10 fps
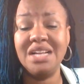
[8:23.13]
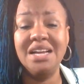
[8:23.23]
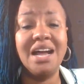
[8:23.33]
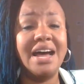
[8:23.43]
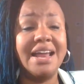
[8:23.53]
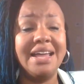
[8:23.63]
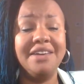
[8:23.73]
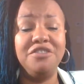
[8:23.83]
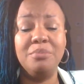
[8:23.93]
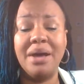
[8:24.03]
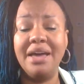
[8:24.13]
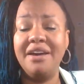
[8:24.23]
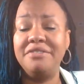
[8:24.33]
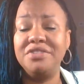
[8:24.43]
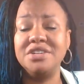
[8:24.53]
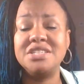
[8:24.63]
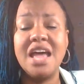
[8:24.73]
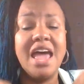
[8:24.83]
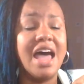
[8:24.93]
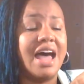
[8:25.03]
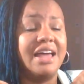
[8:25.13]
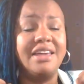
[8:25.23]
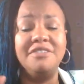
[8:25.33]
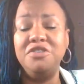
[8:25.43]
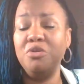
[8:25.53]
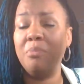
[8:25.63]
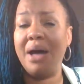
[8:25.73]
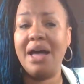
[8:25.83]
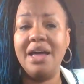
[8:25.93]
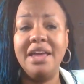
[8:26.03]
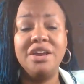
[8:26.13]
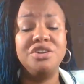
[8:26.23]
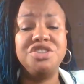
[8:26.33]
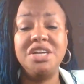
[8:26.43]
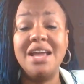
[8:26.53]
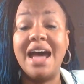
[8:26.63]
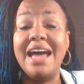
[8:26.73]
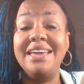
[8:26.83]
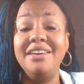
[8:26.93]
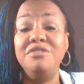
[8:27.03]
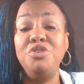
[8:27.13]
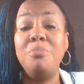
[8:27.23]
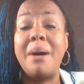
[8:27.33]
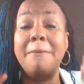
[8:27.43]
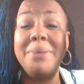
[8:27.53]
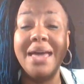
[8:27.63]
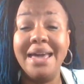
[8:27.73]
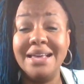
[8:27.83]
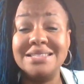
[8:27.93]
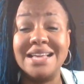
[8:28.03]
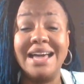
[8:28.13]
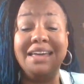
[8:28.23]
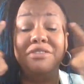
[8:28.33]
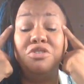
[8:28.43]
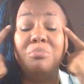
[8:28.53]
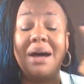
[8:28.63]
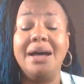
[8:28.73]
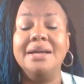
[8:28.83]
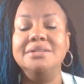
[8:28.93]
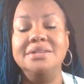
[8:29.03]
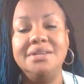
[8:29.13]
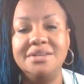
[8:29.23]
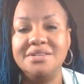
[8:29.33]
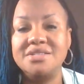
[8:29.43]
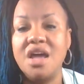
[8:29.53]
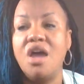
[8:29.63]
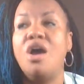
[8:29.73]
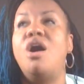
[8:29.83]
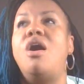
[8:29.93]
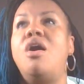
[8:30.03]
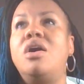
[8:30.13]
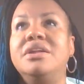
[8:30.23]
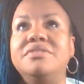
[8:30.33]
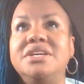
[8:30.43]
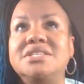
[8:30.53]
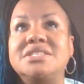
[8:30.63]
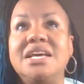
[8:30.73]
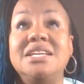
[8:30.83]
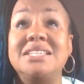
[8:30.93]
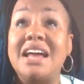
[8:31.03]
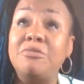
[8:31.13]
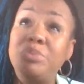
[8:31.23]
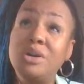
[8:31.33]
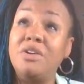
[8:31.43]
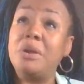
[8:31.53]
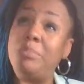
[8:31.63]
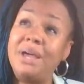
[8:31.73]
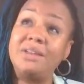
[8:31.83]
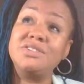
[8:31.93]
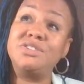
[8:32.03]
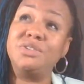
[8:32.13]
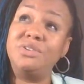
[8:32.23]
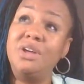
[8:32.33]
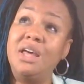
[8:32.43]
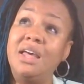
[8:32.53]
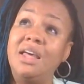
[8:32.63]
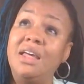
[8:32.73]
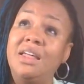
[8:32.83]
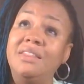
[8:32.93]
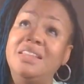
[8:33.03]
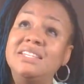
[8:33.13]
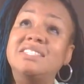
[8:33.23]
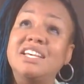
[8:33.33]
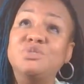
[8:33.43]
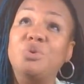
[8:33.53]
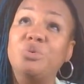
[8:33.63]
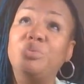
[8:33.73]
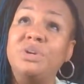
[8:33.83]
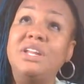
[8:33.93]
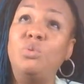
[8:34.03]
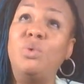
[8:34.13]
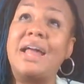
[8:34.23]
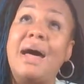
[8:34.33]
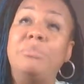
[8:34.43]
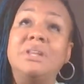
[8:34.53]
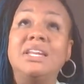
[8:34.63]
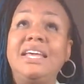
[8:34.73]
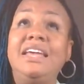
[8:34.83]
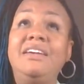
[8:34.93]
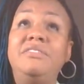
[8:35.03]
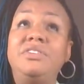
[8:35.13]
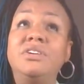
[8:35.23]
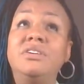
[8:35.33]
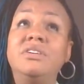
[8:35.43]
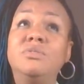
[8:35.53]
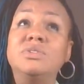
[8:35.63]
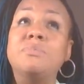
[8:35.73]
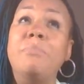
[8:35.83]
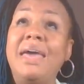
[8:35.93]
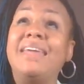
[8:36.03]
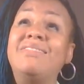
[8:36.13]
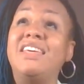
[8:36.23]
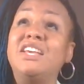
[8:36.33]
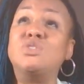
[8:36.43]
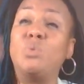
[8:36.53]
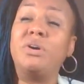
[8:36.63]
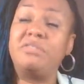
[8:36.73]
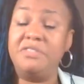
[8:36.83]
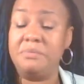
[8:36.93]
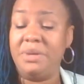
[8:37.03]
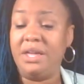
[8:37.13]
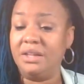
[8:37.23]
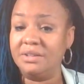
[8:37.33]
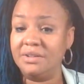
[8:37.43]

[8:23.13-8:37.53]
God, I give you my efforts. I give you my energy. I give you my pace. I give you my ideas. All of these things that I put on a pedestal, these things were really what I believed was making things work for me.